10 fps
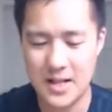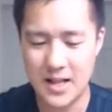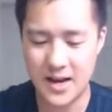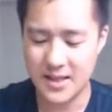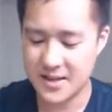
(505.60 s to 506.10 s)

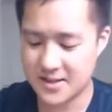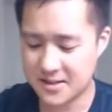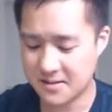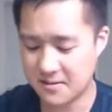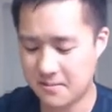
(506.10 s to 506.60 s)
I think it's
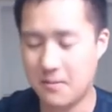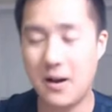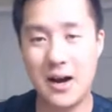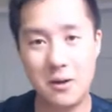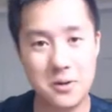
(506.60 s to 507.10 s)

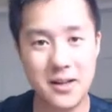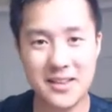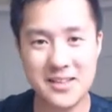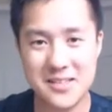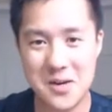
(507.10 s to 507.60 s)
I would like
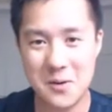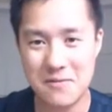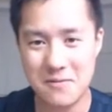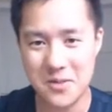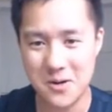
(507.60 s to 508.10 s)
to stay away
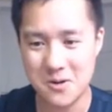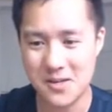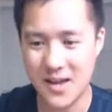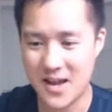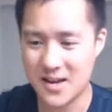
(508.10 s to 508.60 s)
from those.
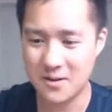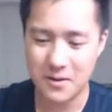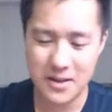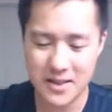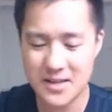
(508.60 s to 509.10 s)
And it,
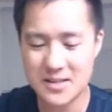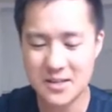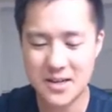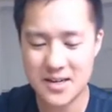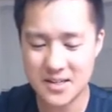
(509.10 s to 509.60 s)
I think it's a
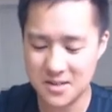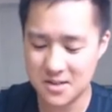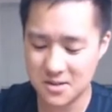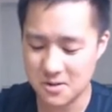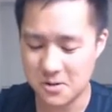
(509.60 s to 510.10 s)
good idea
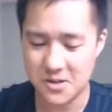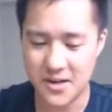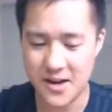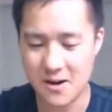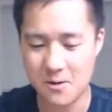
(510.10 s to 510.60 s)
just to
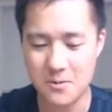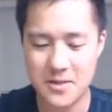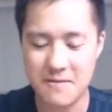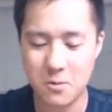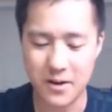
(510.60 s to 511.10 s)
share with
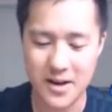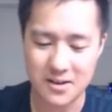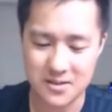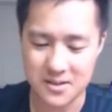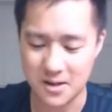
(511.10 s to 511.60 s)
everyone
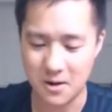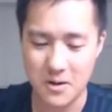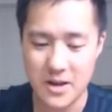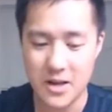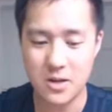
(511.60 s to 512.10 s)
else, you know,
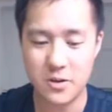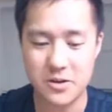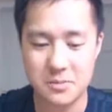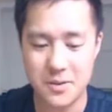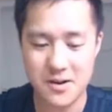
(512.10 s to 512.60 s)
your
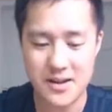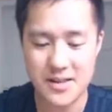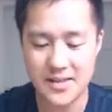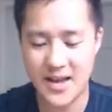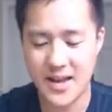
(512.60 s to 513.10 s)

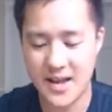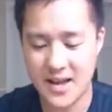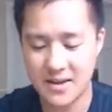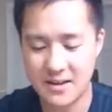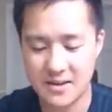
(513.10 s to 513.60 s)
experience
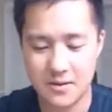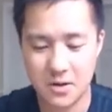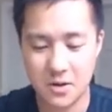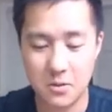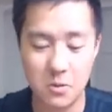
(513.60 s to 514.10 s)
and,
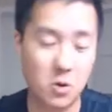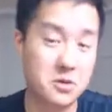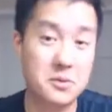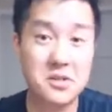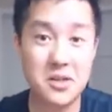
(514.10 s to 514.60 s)
or
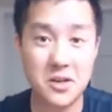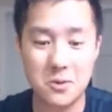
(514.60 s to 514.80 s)
especially the good